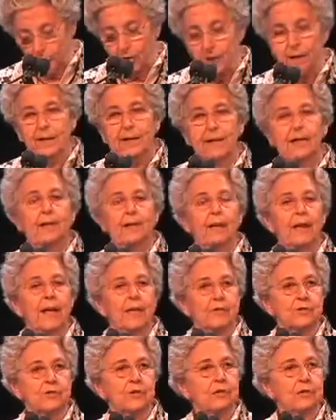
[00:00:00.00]
on an
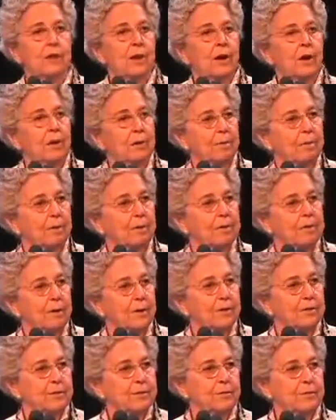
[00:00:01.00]
international
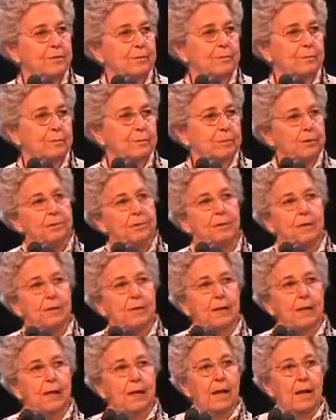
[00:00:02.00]
arbitration tribunal,